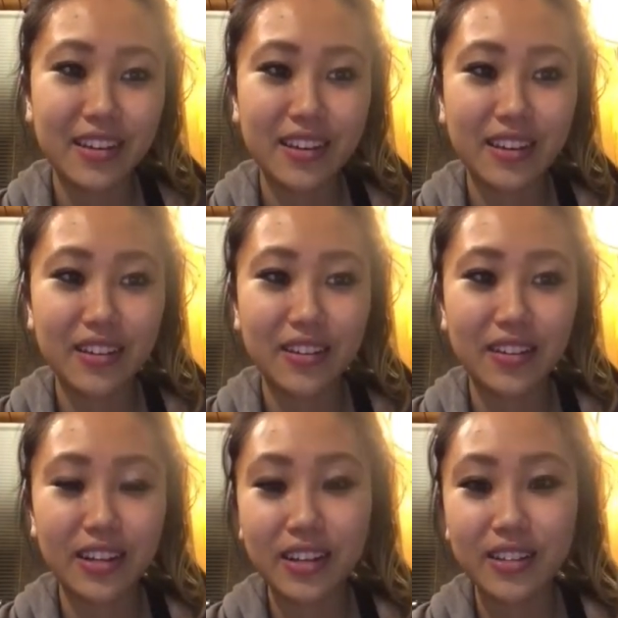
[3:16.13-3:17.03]
The
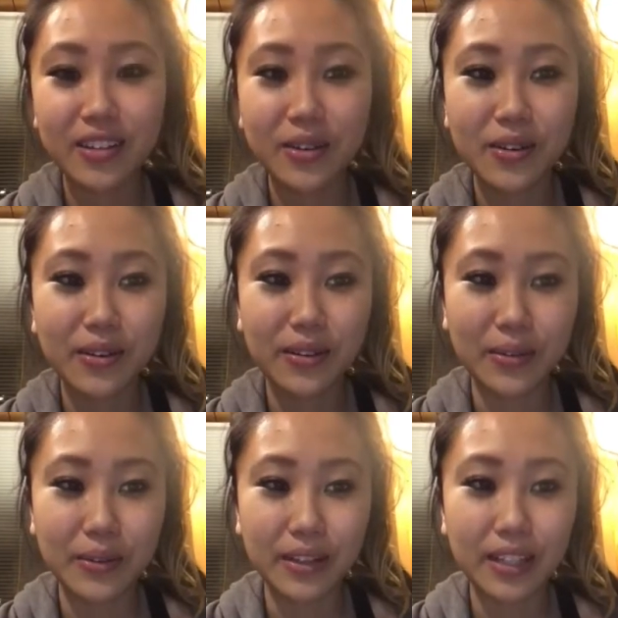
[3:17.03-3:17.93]
ingredients are grown
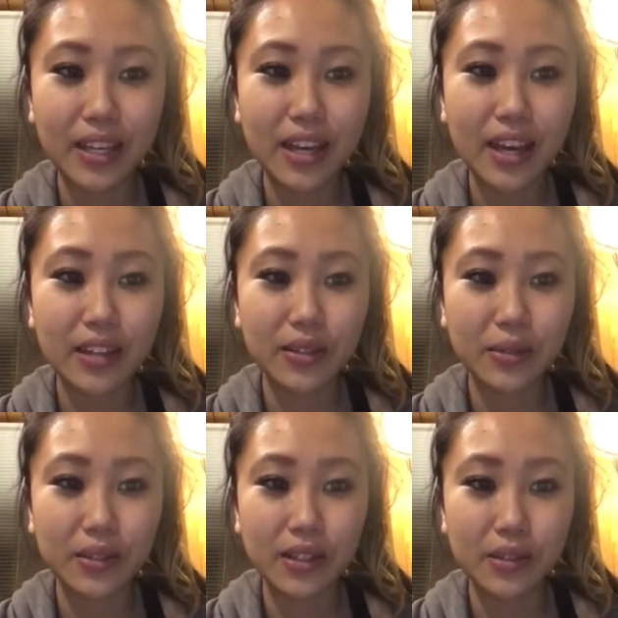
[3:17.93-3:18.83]
locally and
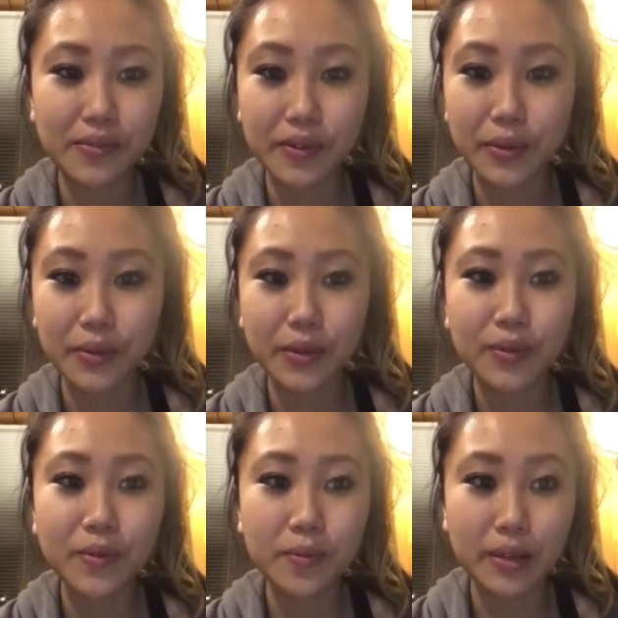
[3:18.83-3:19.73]
sold to individuals
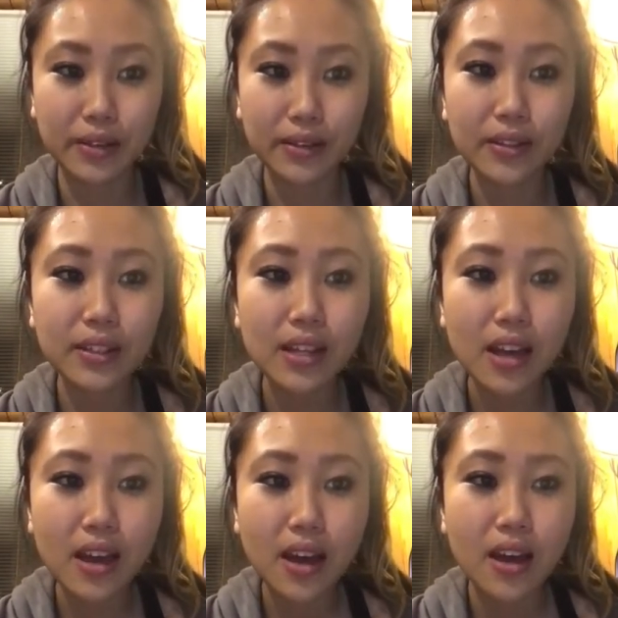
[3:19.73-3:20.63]
for meals.
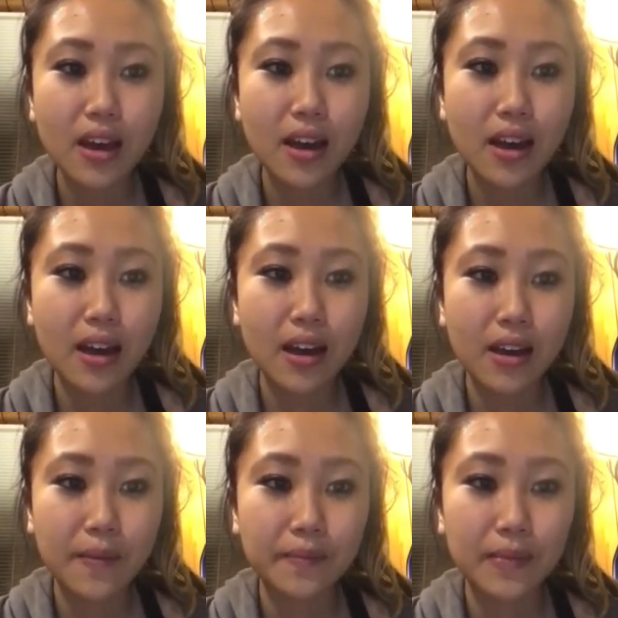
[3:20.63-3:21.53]

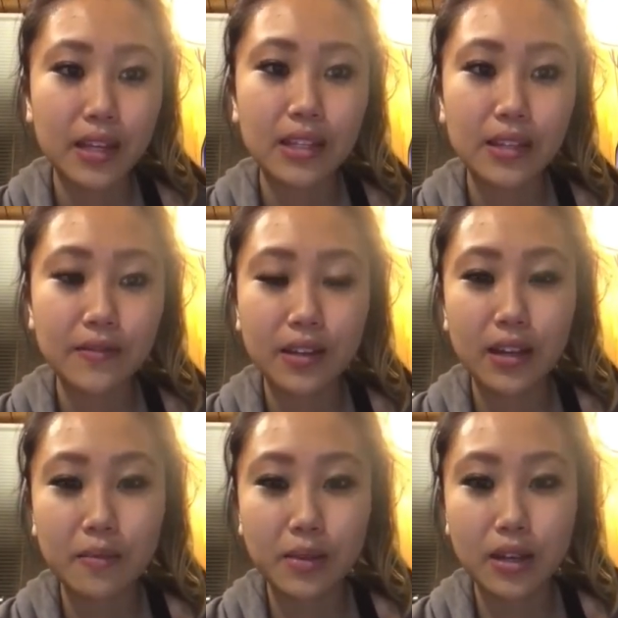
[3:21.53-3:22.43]
Azifa
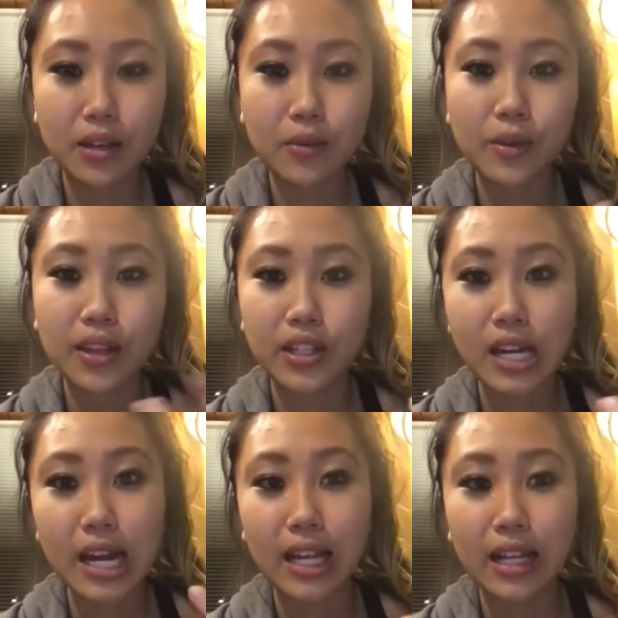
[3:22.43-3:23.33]
can be eaten with
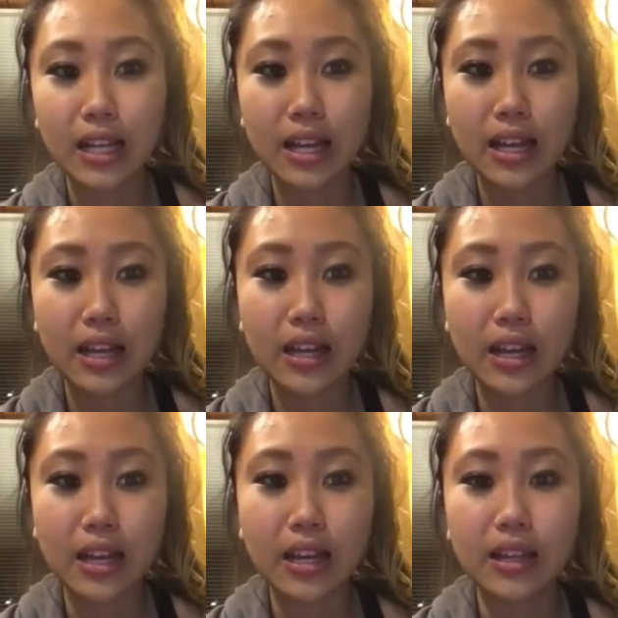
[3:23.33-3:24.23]
injera,
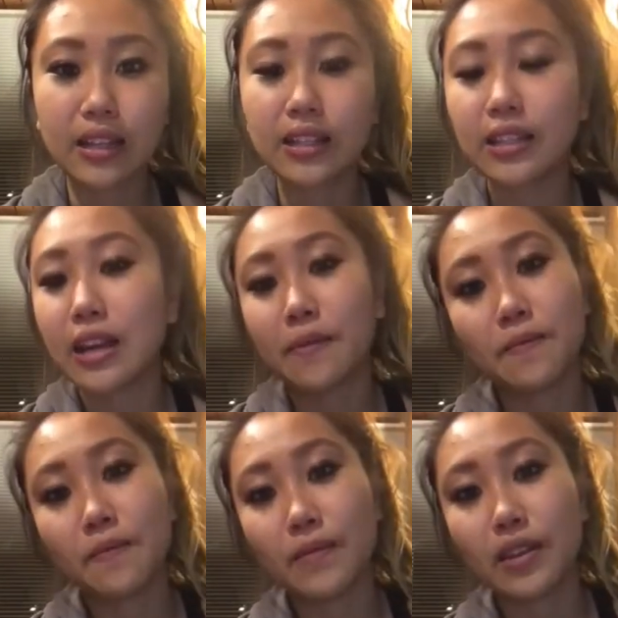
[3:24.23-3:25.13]
and
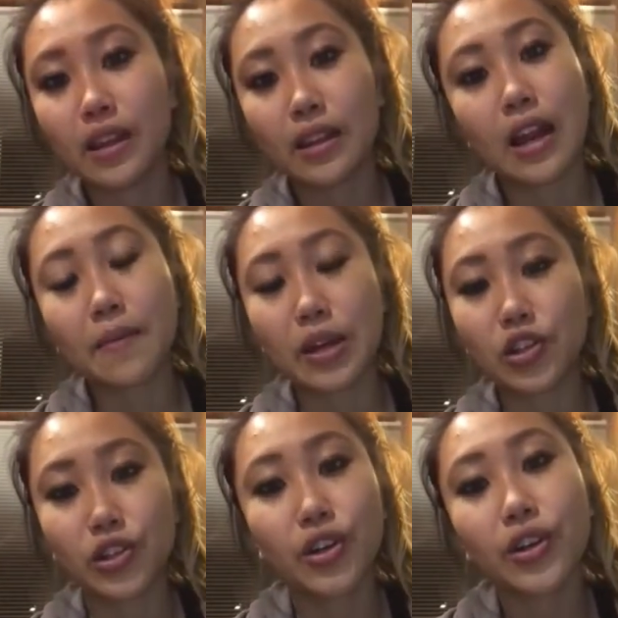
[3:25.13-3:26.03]
same thing that I
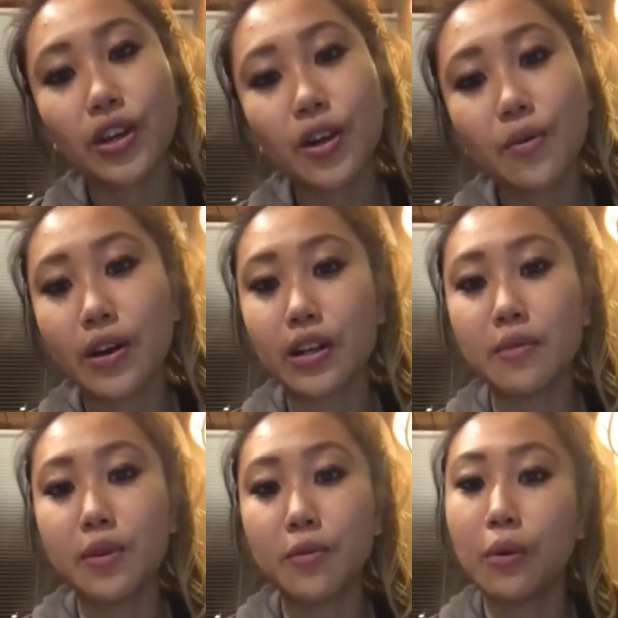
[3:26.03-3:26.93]
mentioned earlier, where it
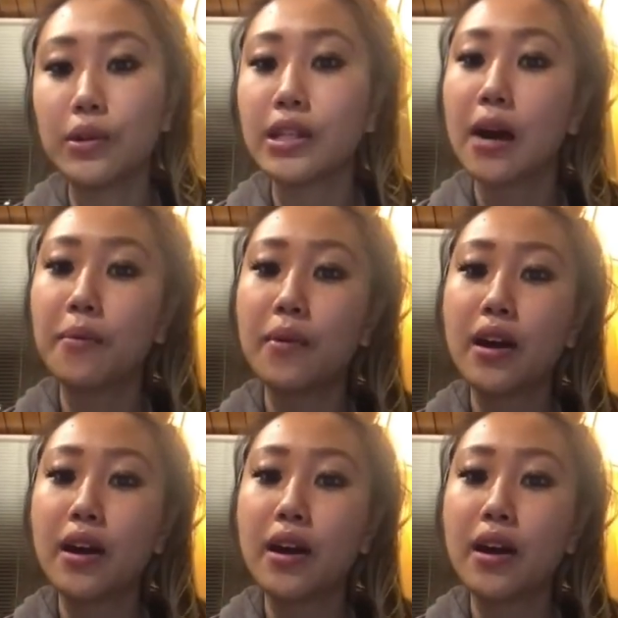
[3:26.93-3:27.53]
can be rolled up,